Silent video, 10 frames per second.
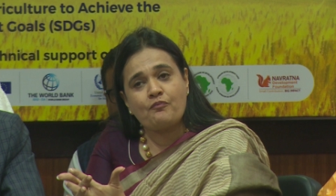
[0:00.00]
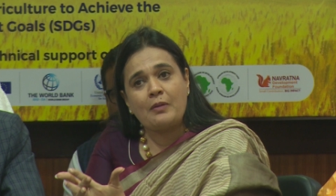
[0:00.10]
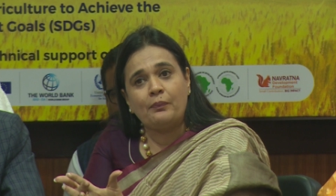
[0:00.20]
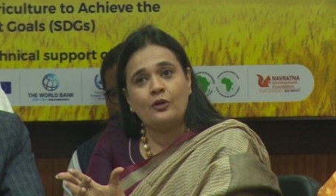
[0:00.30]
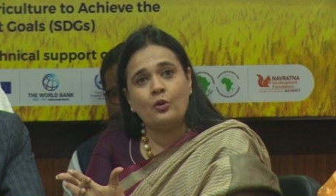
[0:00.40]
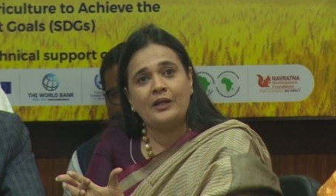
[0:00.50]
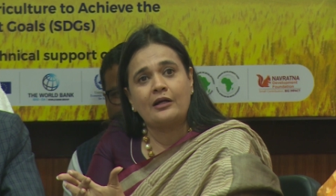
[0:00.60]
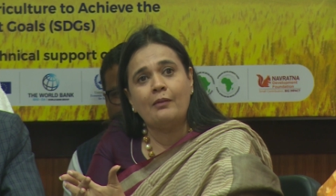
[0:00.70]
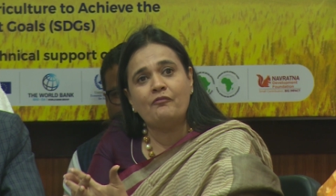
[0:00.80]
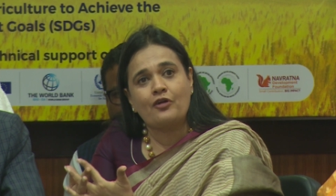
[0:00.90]
of people who will
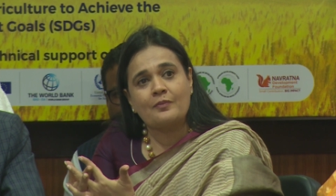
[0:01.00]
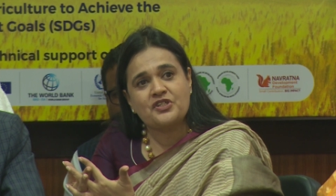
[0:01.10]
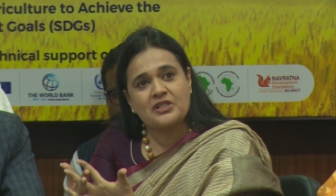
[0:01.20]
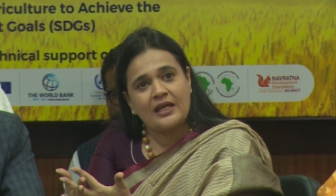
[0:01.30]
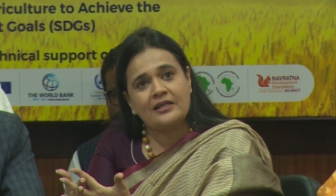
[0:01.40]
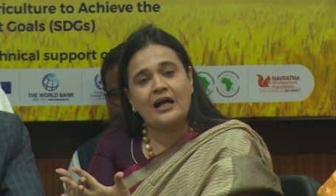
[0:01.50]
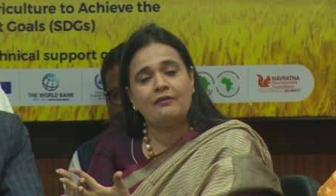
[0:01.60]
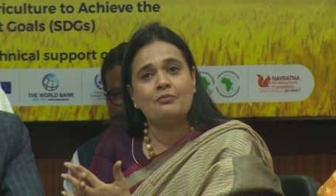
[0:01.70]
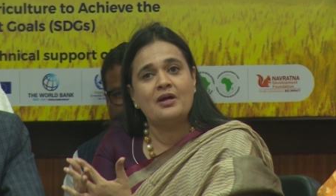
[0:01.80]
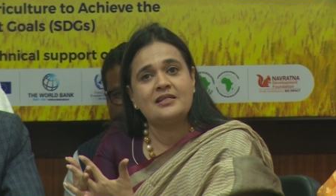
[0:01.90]
come from state
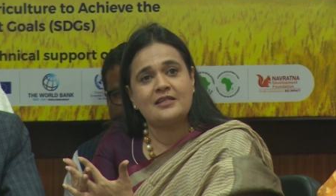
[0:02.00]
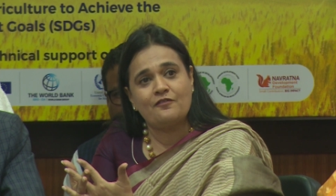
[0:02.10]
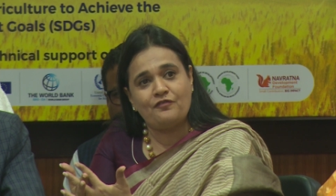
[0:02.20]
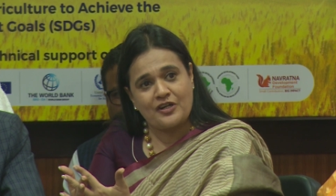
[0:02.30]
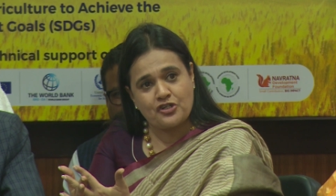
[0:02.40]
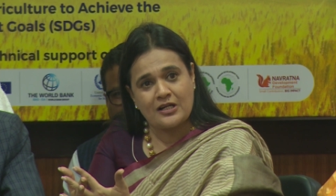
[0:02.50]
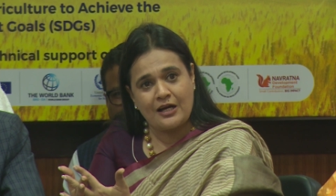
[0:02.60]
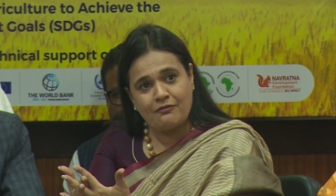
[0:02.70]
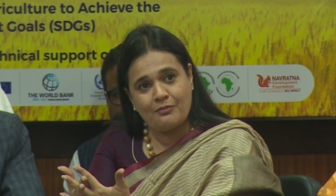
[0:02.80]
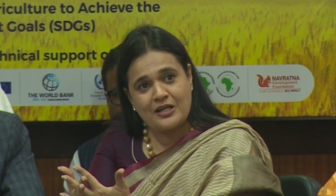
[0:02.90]
governments and federal
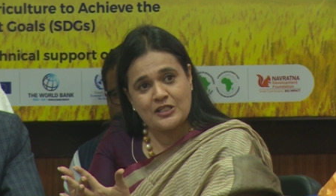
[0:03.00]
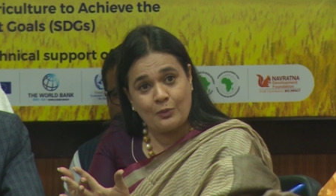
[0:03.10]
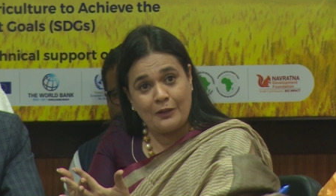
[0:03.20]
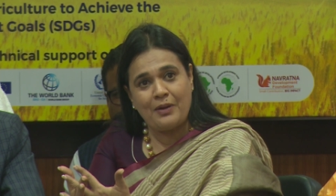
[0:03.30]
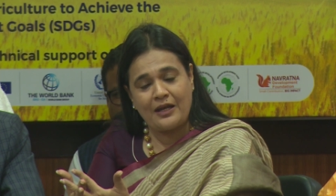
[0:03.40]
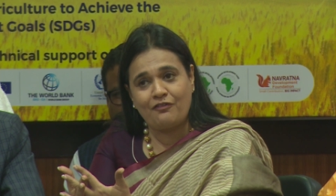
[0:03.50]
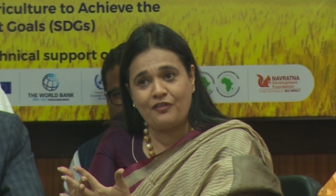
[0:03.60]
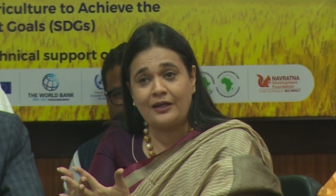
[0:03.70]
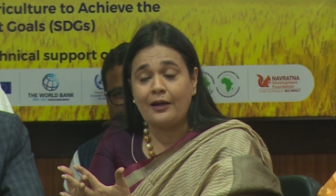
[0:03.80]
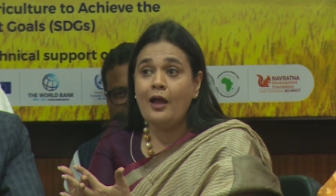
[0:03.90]
governments will
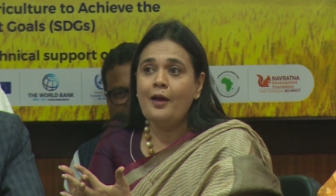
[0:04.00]
benefit.